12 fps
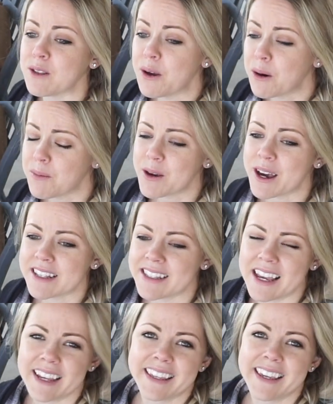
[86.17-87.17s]
So I hope you guys
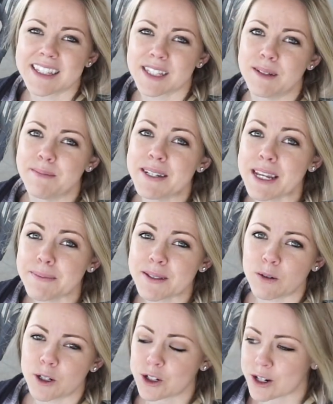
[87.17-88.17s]
get some tips
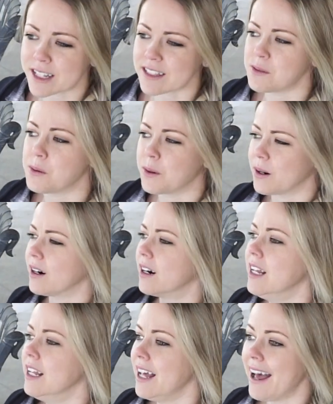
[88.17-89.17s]
or tricks or
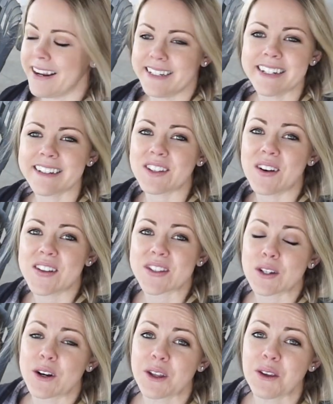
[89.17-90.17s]
ideas on
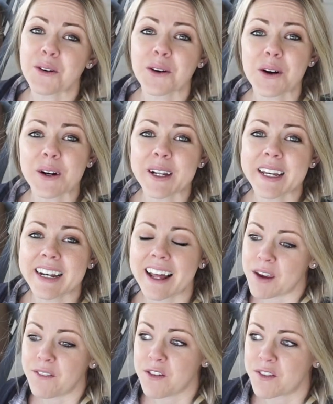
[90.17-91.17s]
starting your garden.
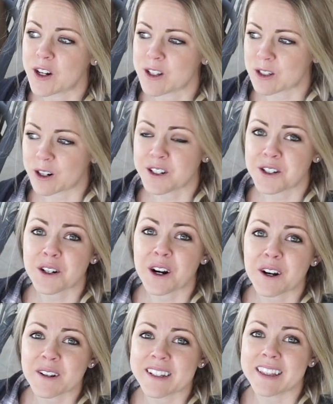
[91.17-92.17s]
If you've already started your
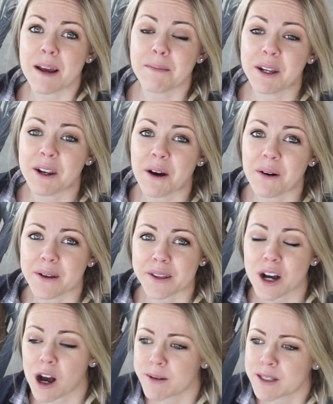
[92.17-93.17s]
garden, let me know in the
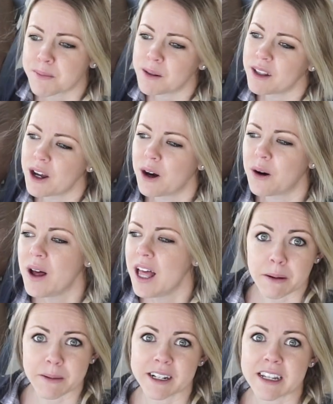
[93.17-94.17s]
comments below.
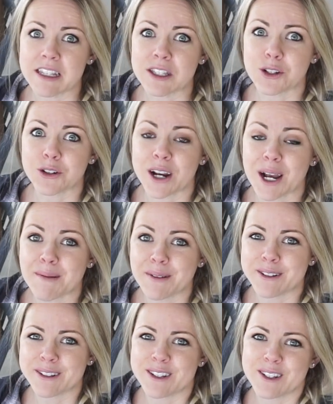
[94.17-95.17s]
Find me on
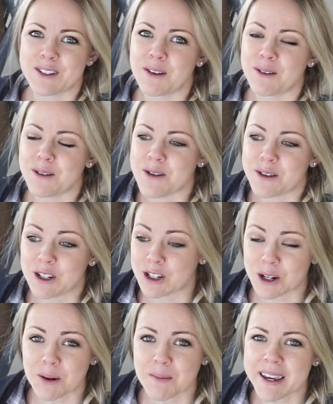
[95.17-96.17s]
Instagram so you can
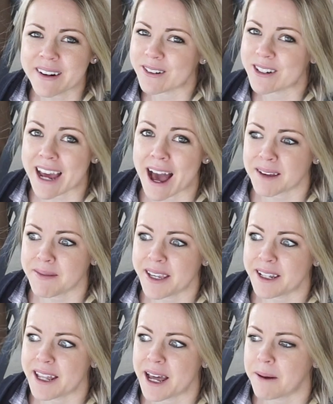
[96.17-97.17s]
show me or tag me
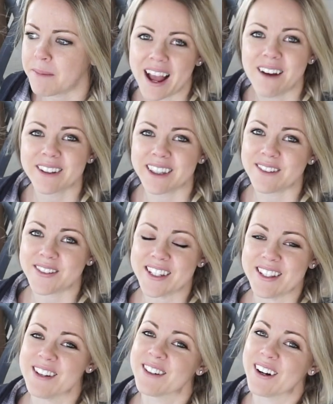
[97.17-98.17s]
in them. I would love to
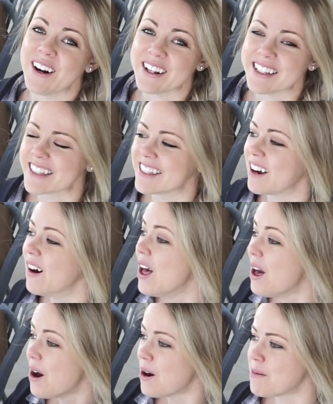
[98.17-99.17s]
see your garden. So
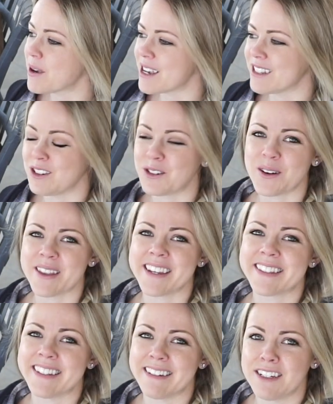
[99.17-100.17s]
hope you guys enjoy
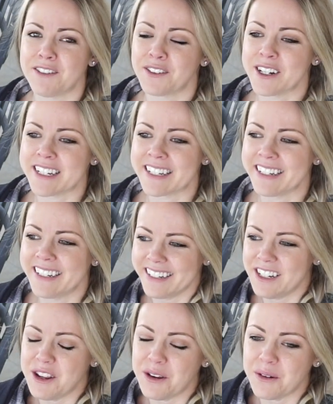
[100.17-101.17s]
this different
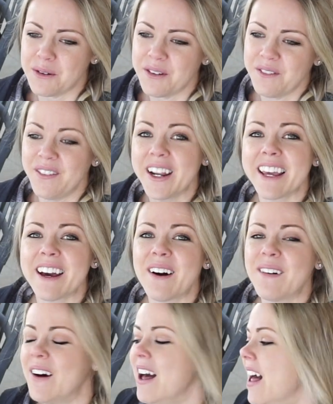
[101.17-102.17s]
new video.